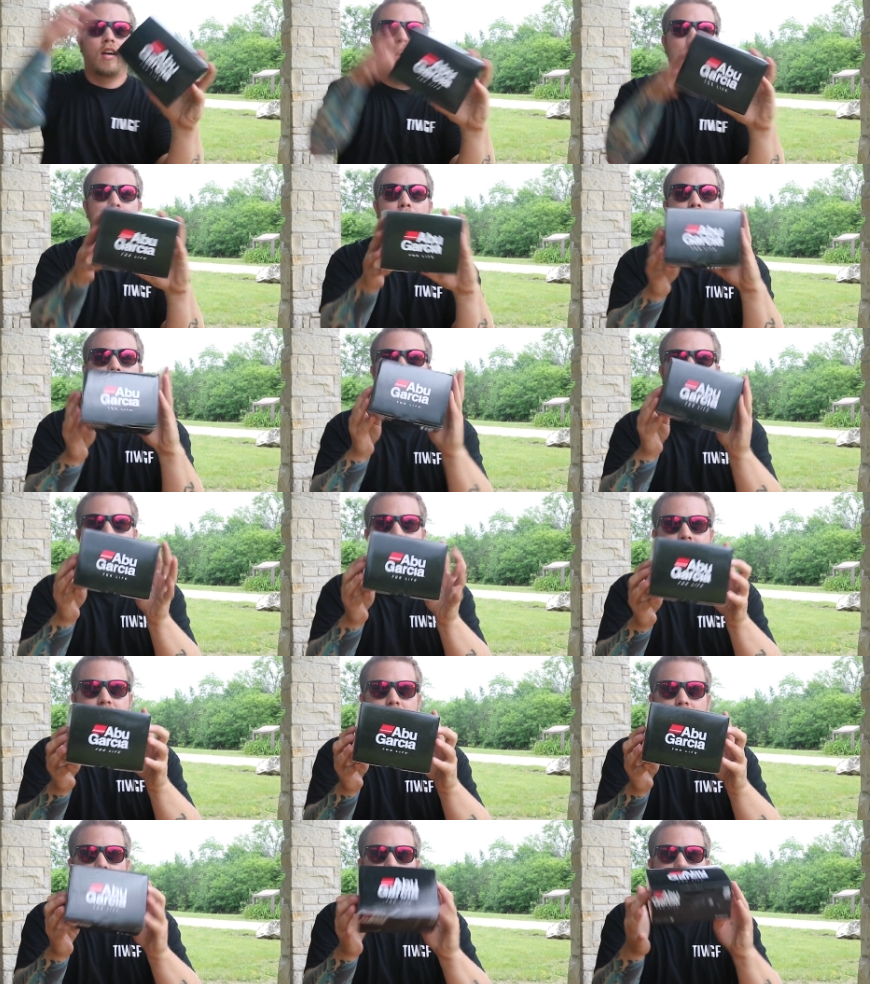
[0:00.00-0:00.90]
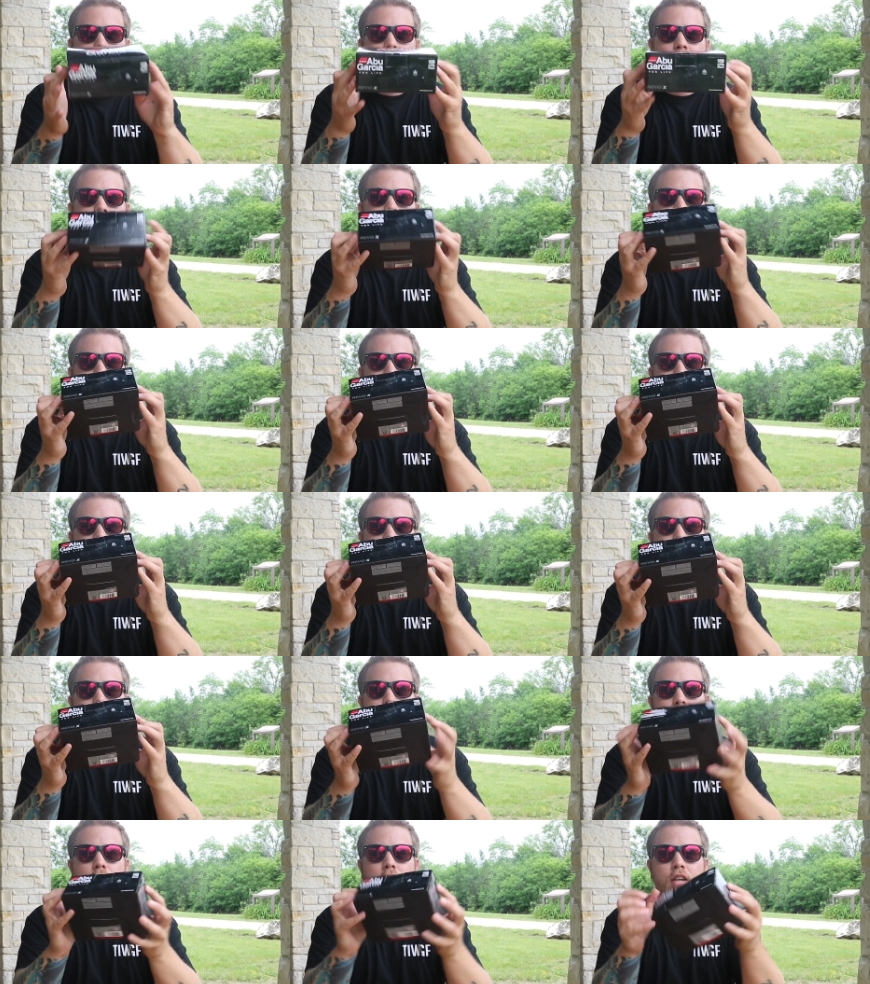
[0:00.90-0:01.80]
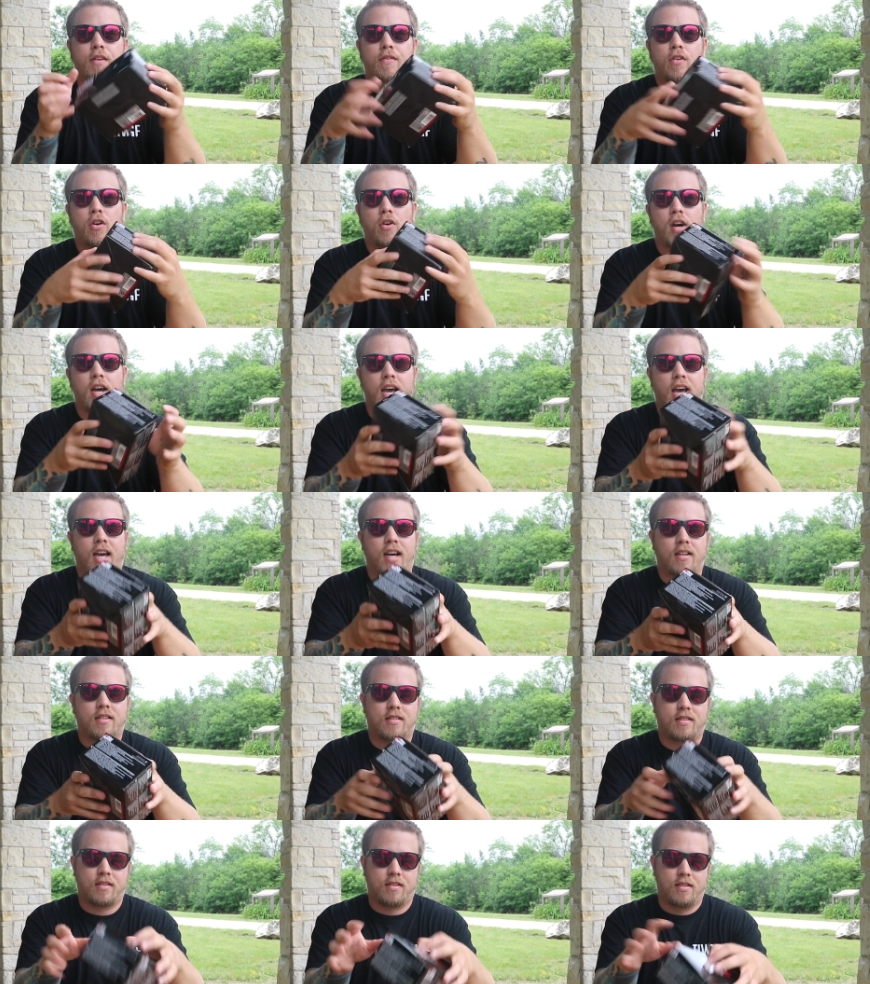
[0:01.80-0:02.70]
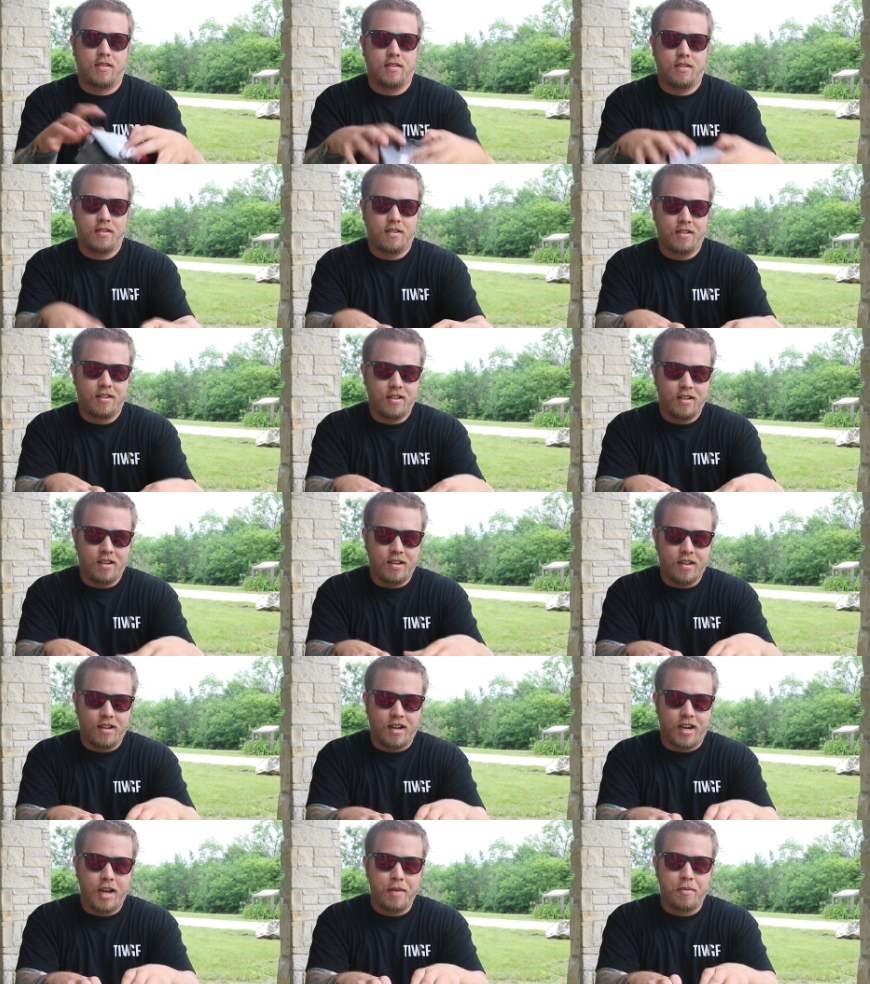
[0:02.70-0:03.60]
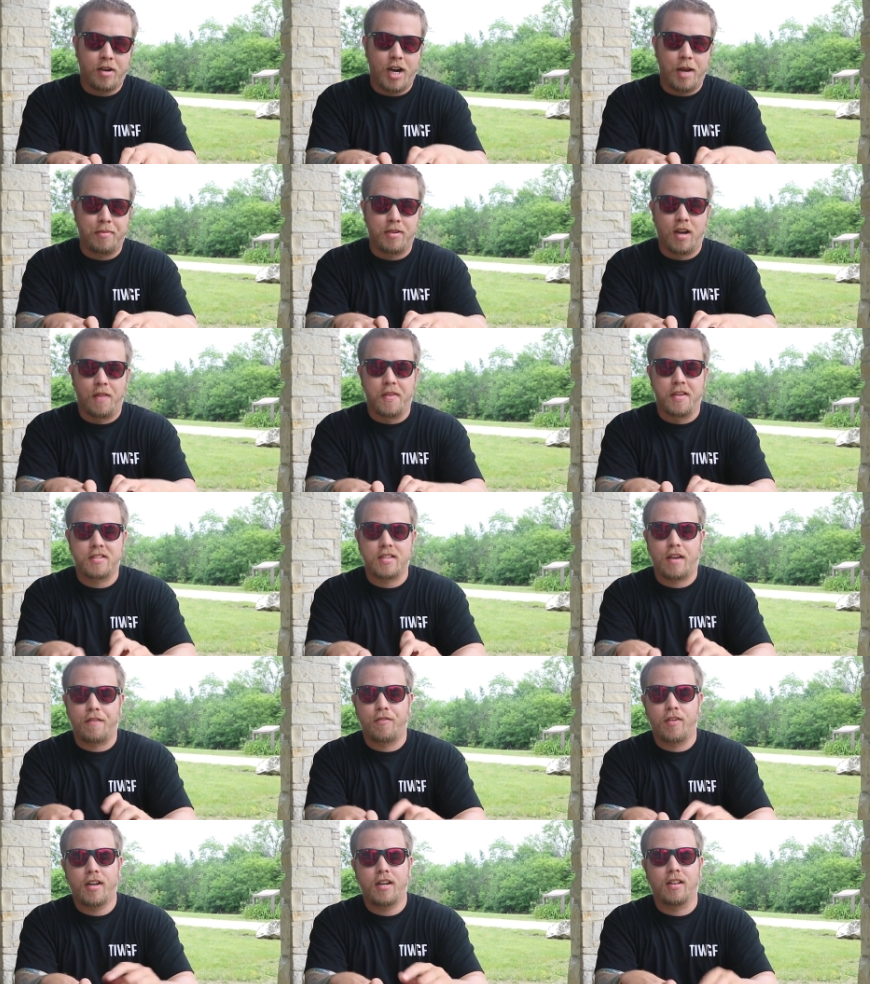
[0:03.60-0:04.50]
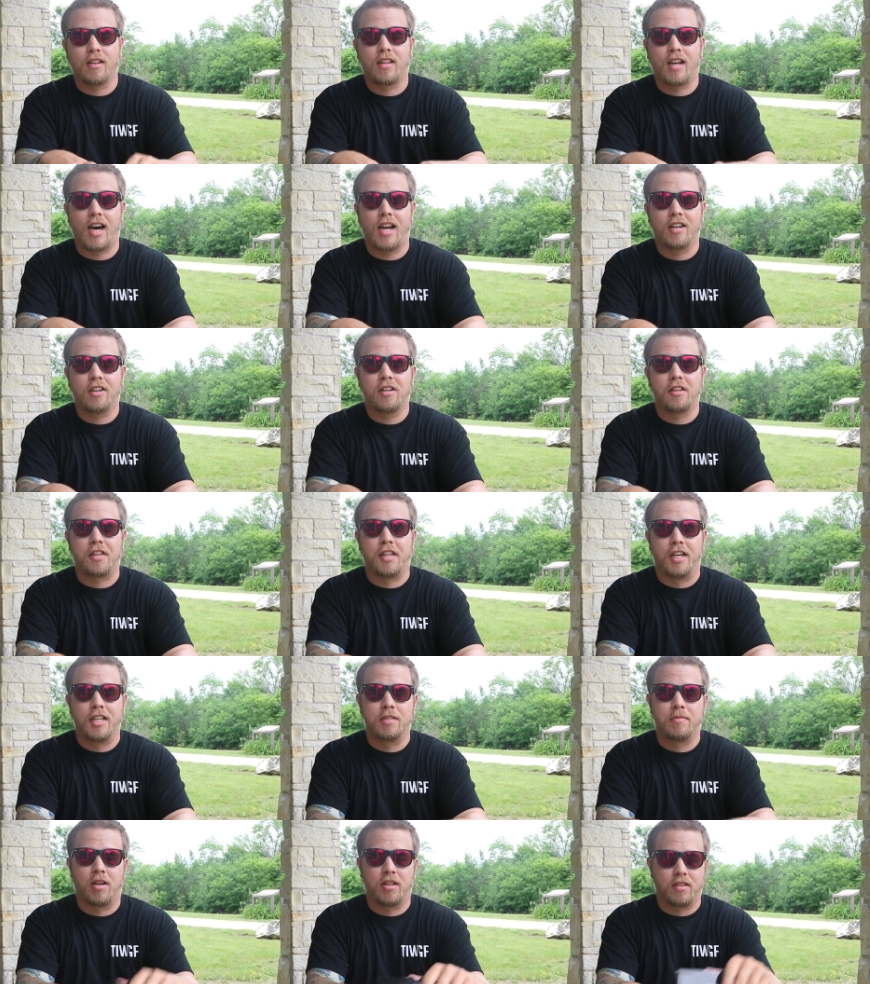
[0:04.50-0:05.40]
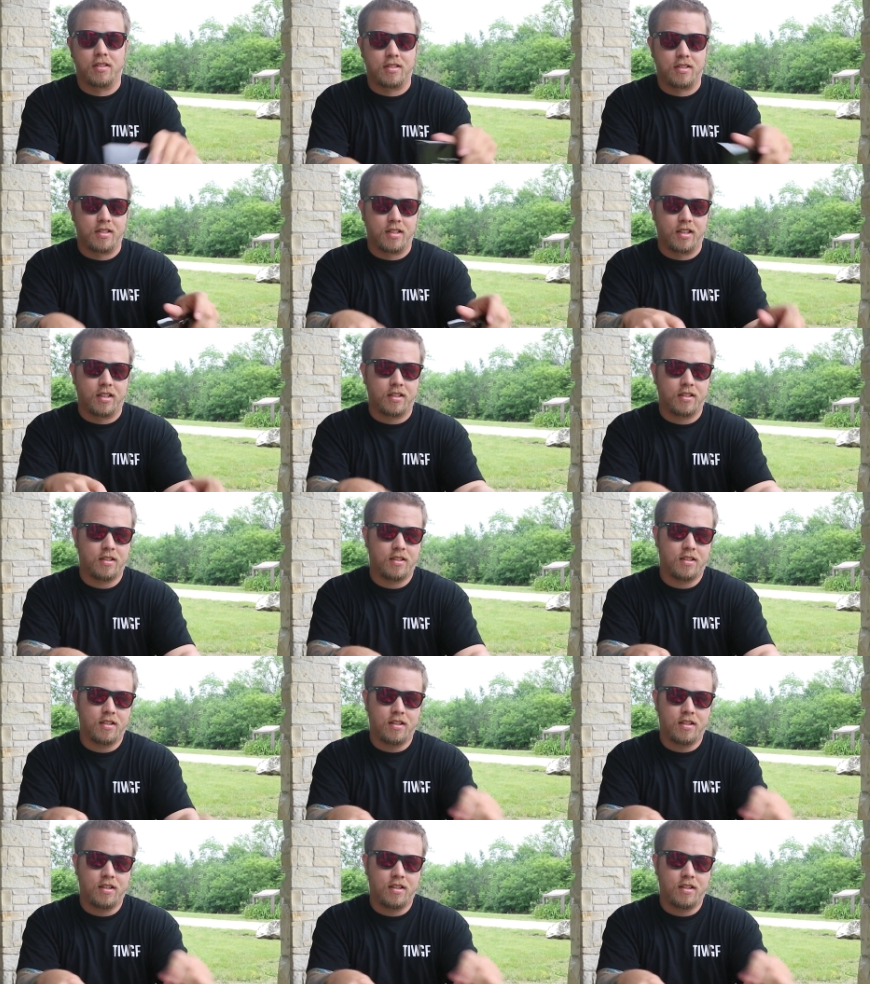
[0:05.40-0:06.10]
Abu Garcia Revo X. I'm hyped on this. I've read a lot of good things about this thing.